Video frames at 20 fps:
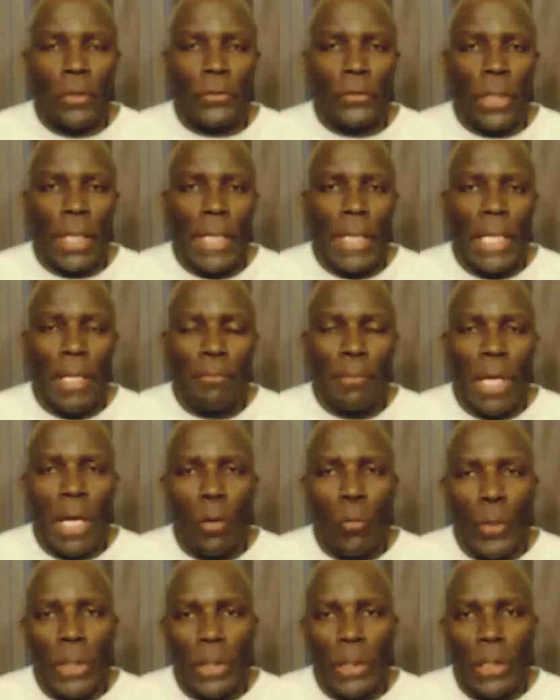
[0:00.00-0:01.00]
So I had
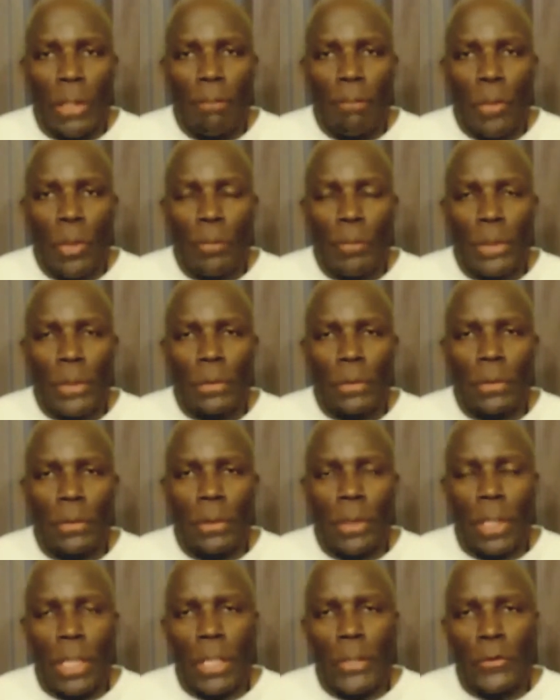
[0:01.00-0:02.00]
my wake up moment.
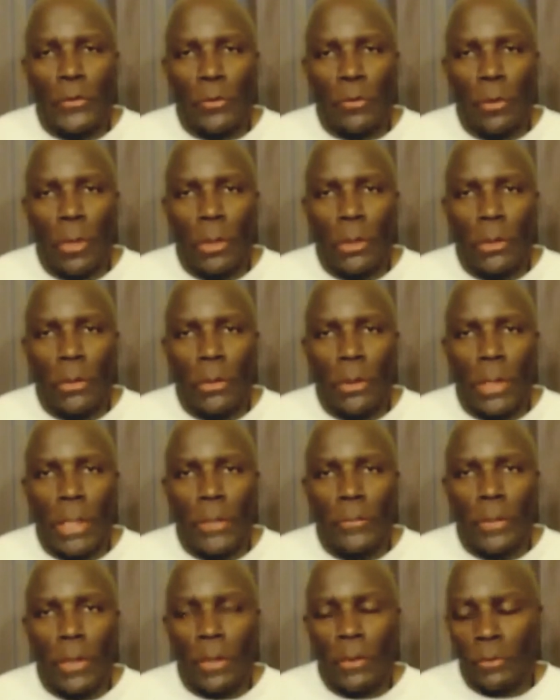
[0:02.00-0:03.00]
I struggled
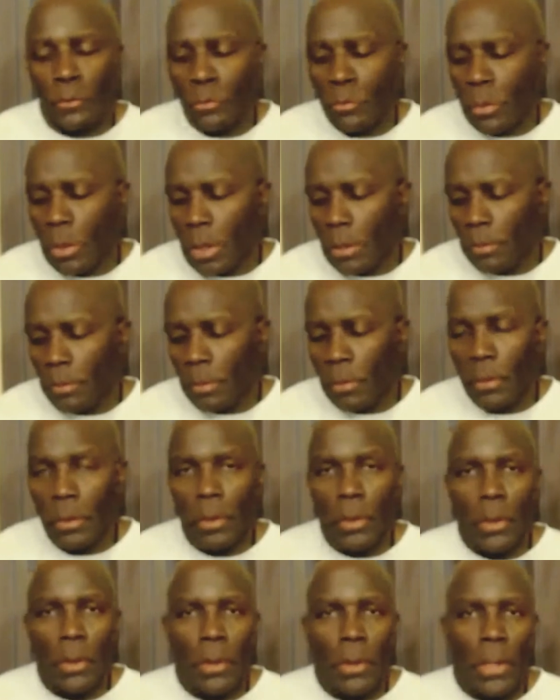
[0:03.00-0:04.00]
as I grew up.
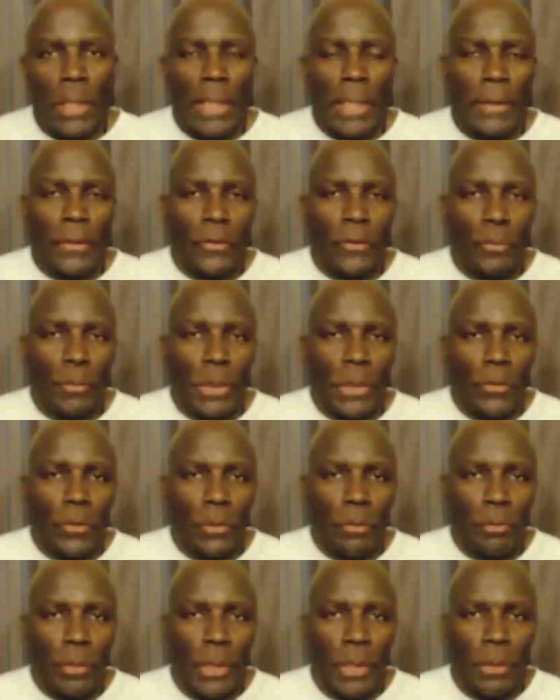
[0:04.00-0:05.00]
I had a
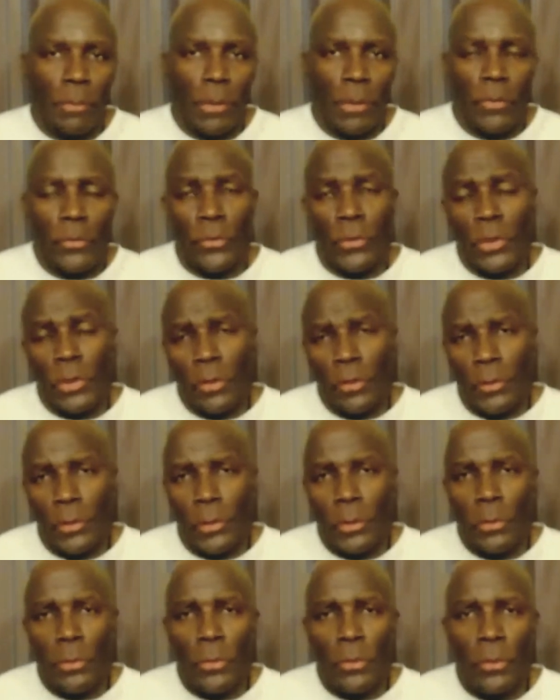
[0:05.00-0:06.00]
speech impediment, still
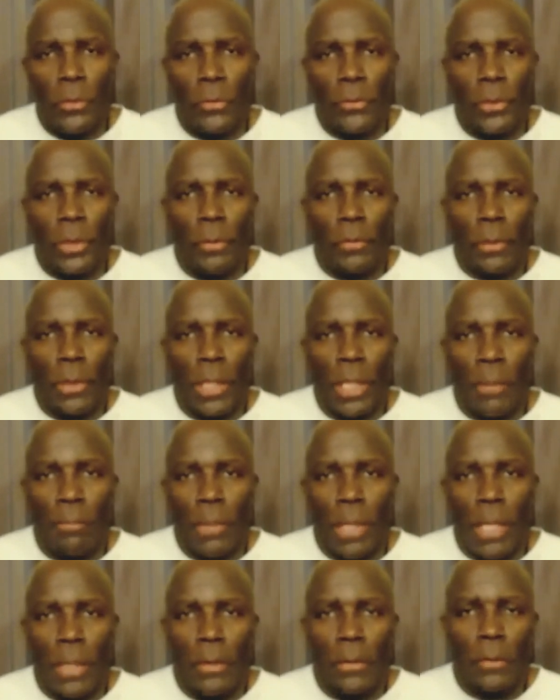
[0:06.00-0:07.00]
do.
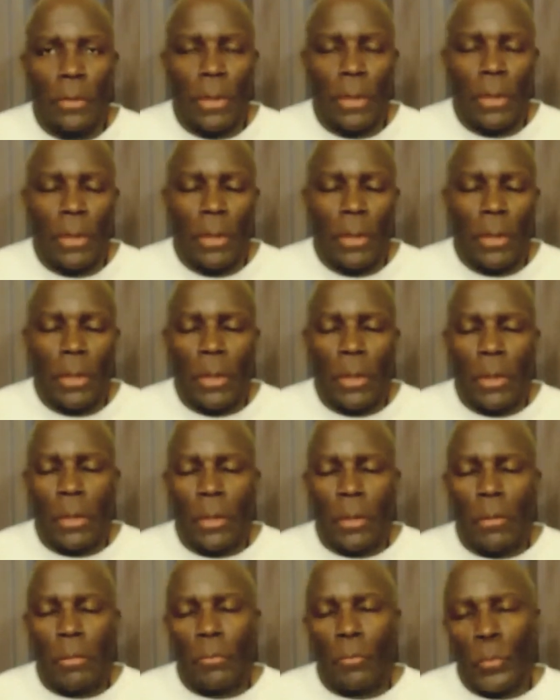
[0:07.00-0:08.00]
Sometimes
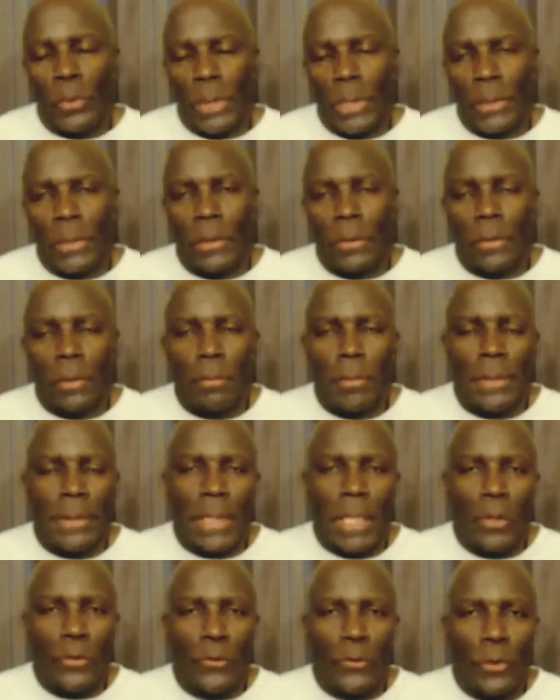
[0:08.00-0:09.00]
when I get to
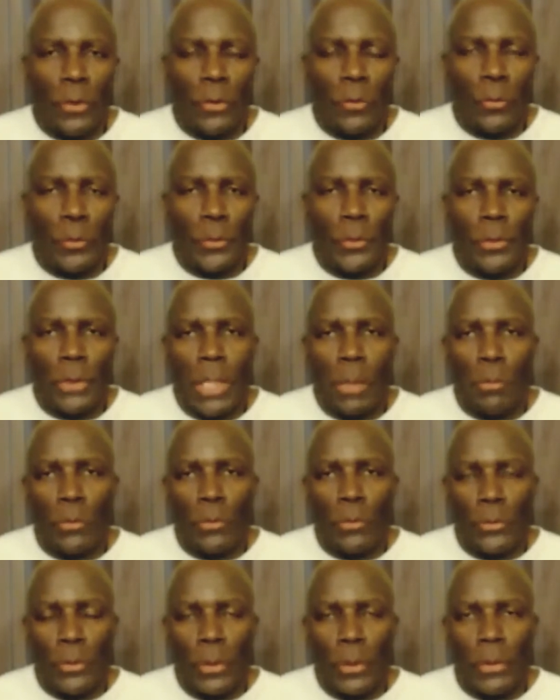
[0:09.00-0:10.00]
pronounce certain words, I will
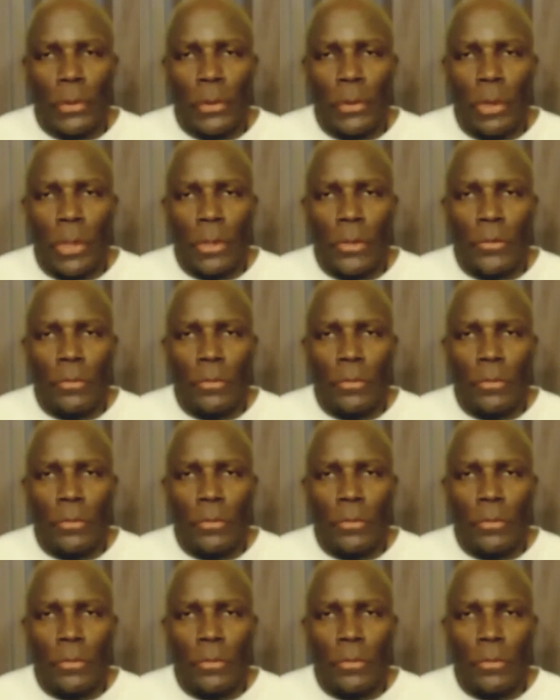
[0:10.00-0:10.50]
stutter